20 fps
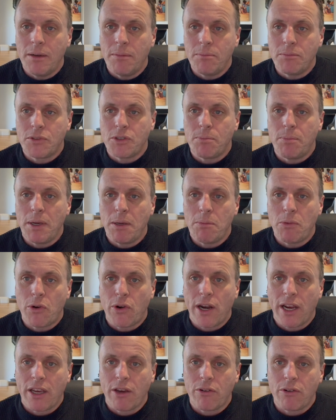to be more
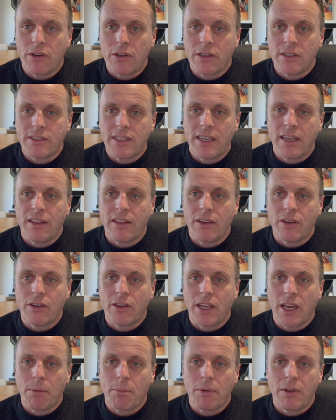accurate because anything could
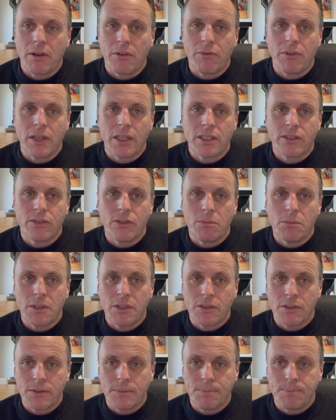happen over the next few
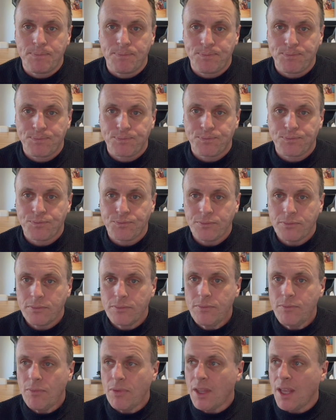months.
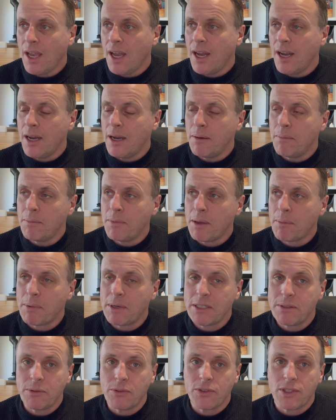That
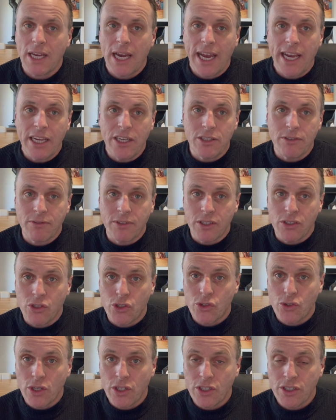brings me on to age of
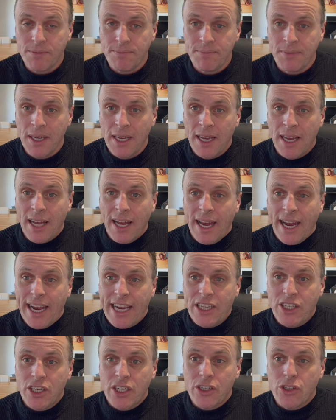construction.
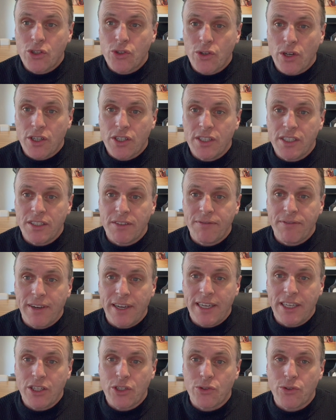Age of construction is
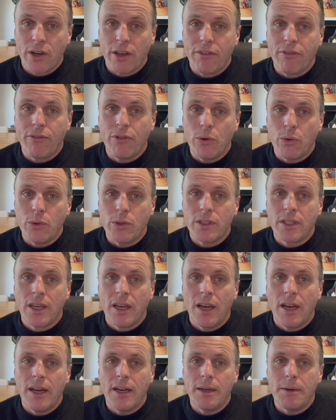fairly straightforward,
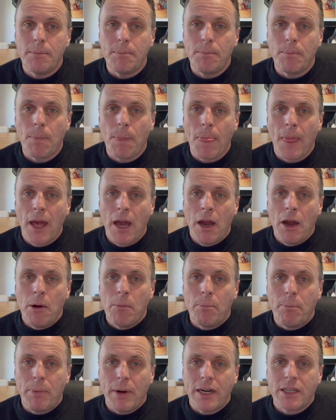
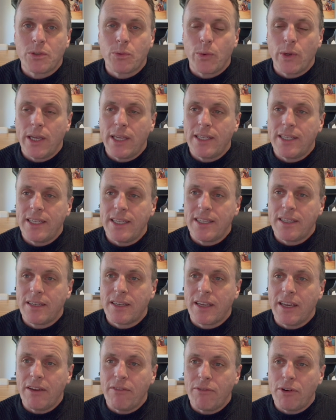but we did
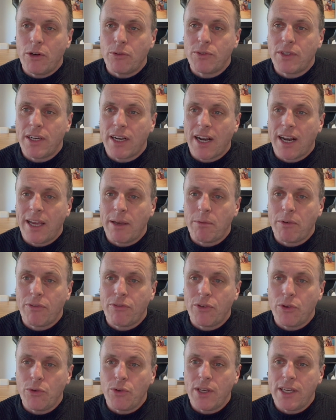get involved in a claim a
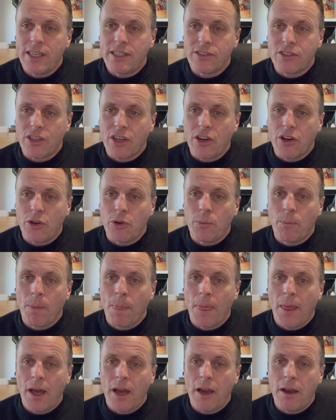few years ago
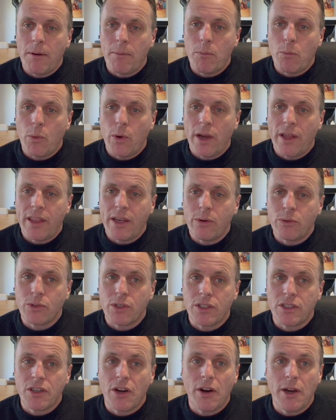where there was a
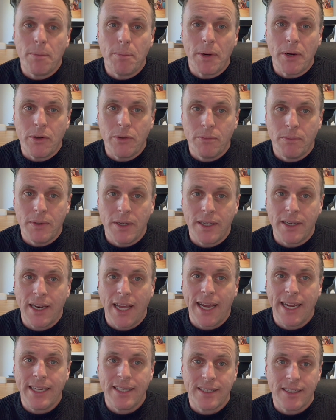typo. An
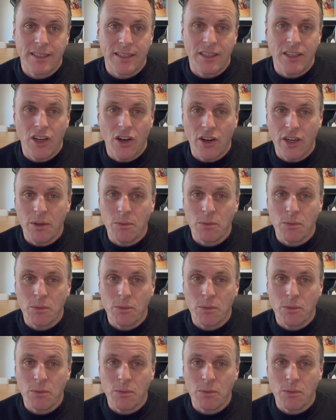8 and a 9